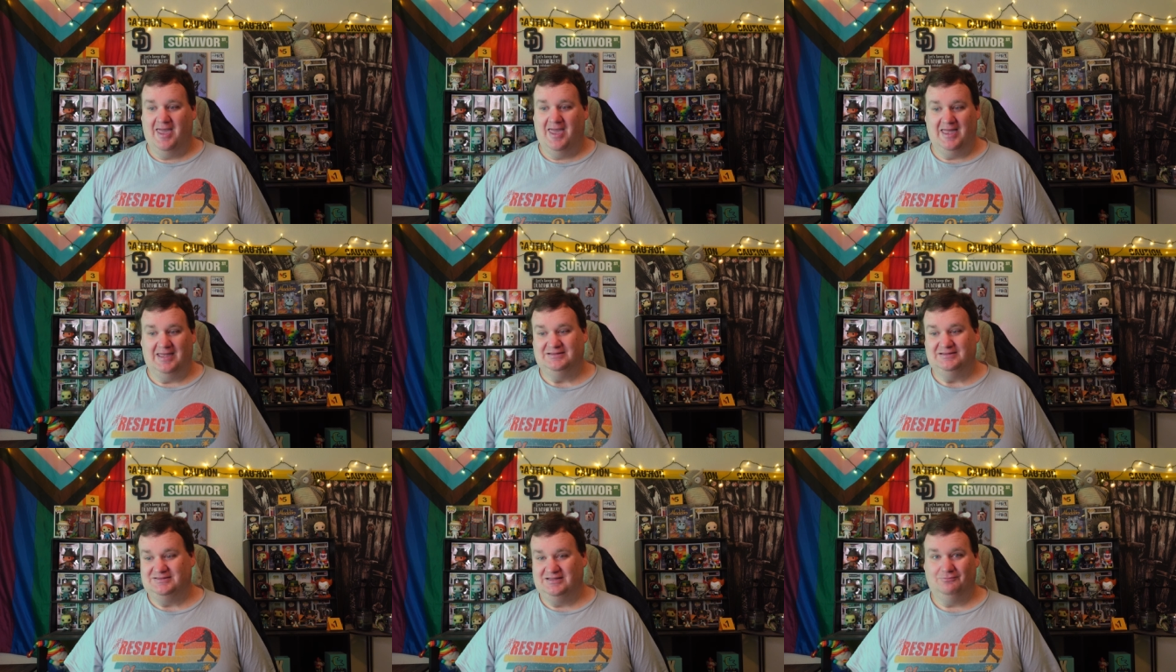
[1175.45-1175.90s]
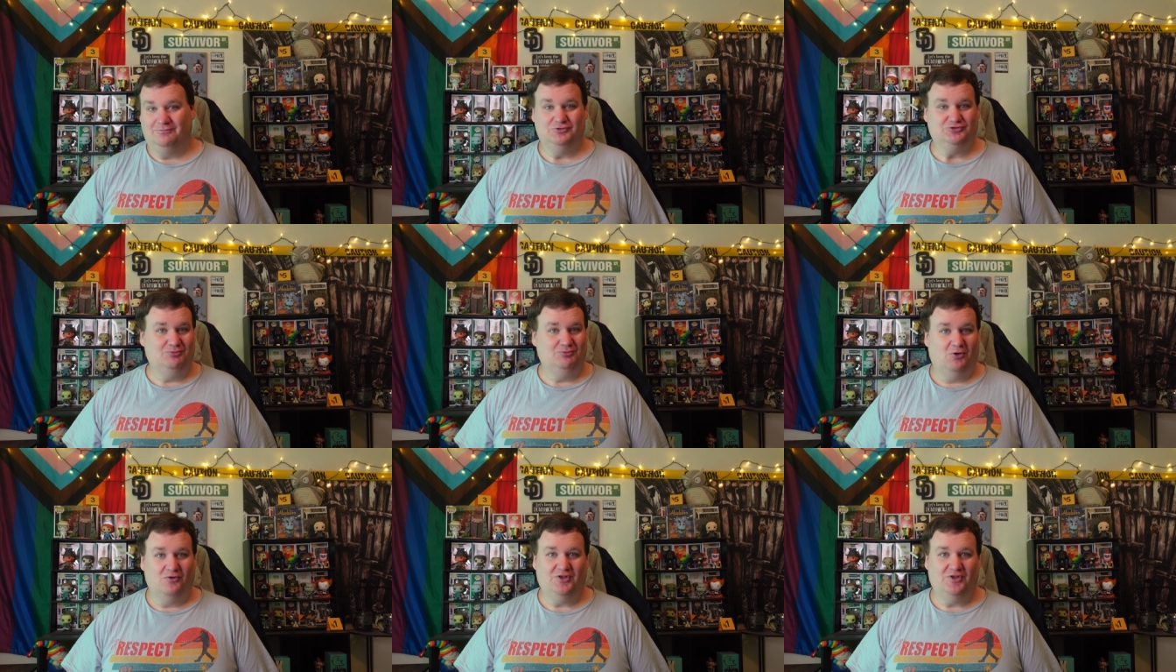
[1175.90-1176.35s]
and it
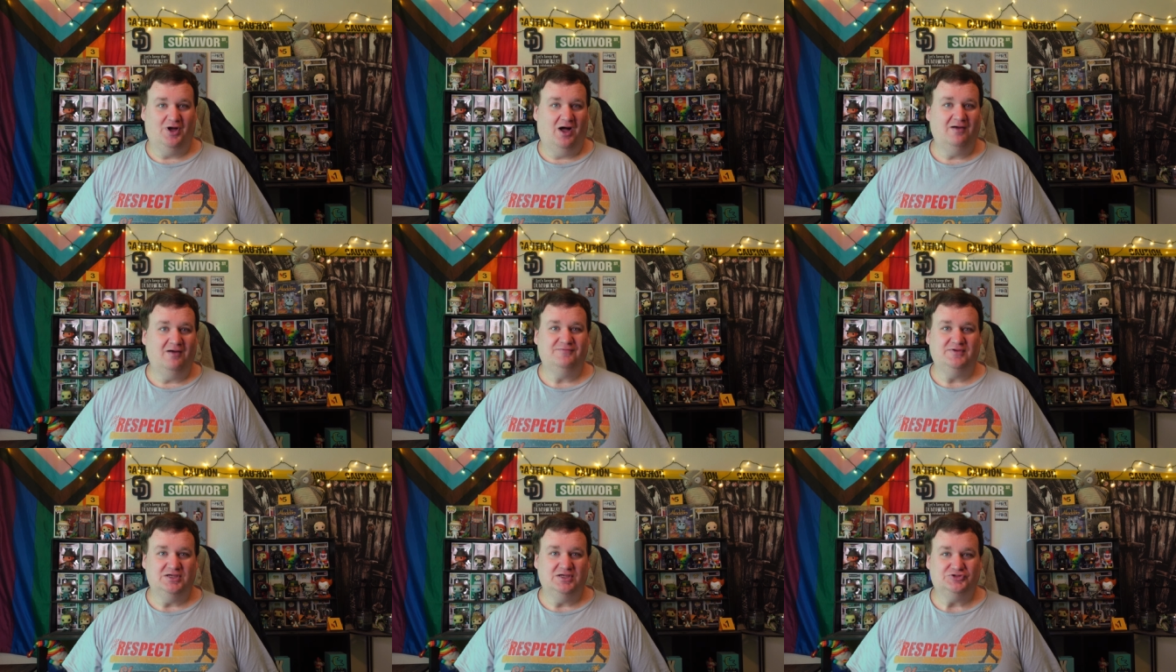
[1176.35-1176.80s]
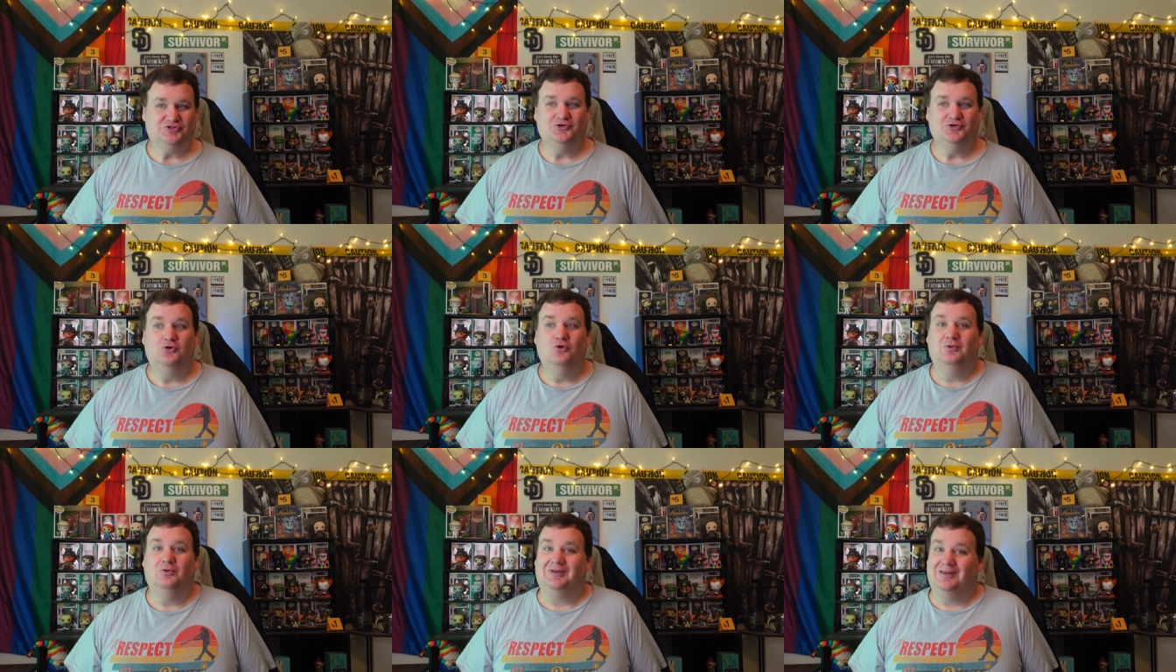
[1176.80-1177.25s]
was more than obvious
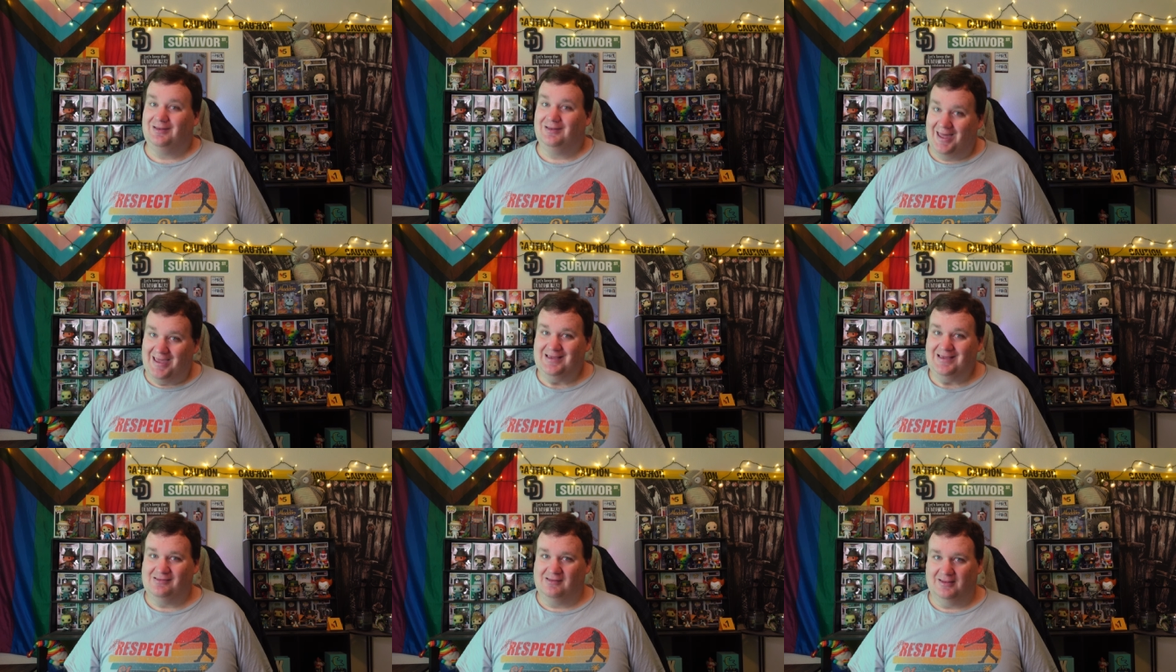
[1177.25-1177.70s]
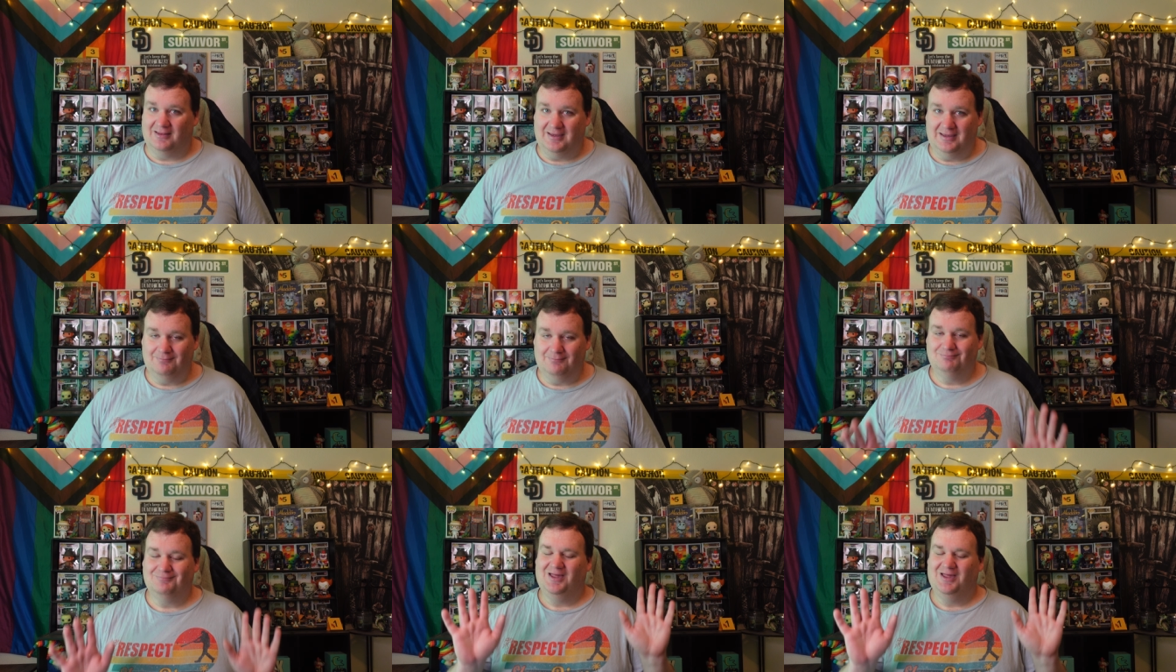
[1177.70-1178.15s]
who
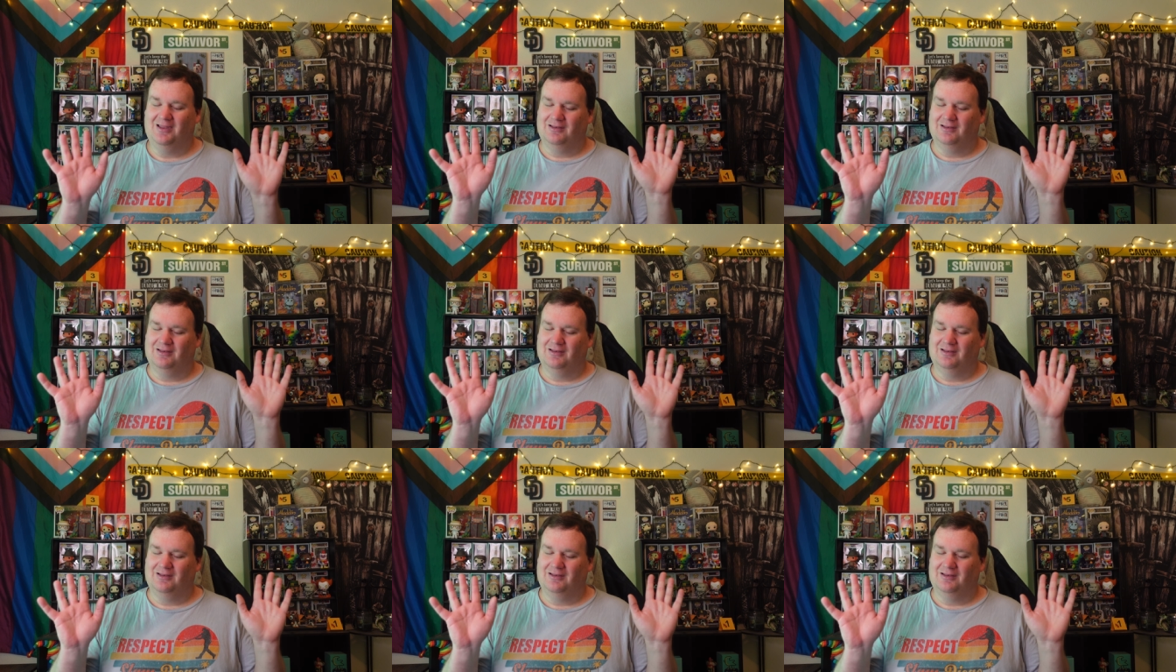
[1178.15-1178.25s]
likely,